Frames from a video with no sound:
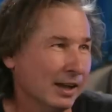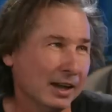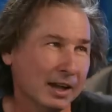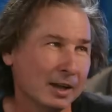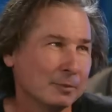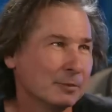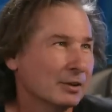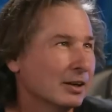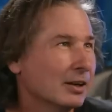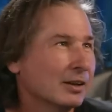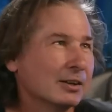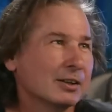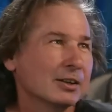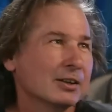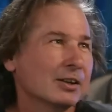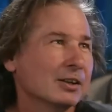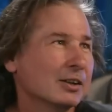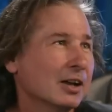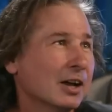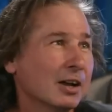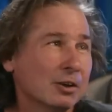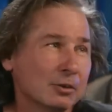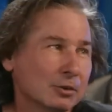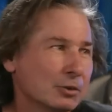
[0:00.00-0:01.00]
I mean, I
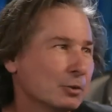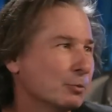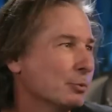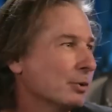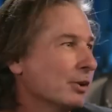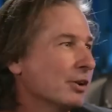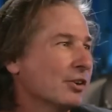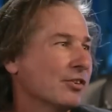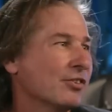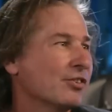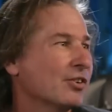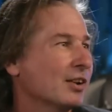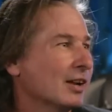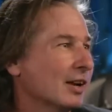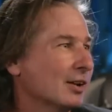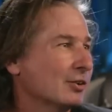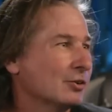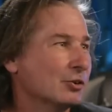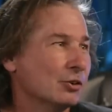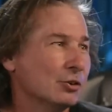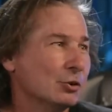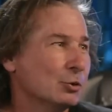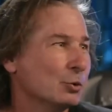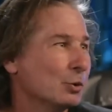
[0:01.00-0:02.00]
only really set
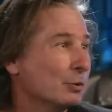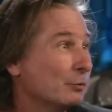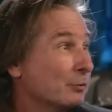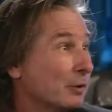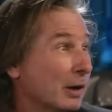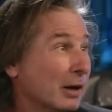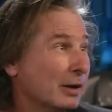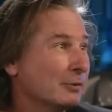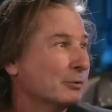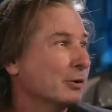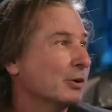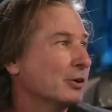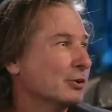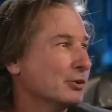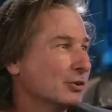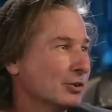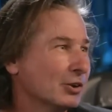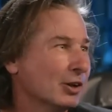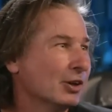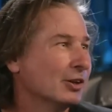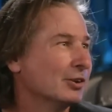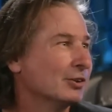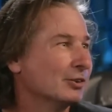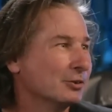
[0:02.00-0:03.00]
out to do a
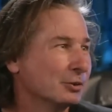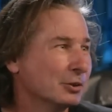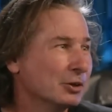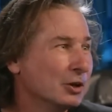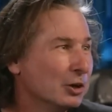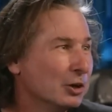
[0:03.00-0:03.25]
$500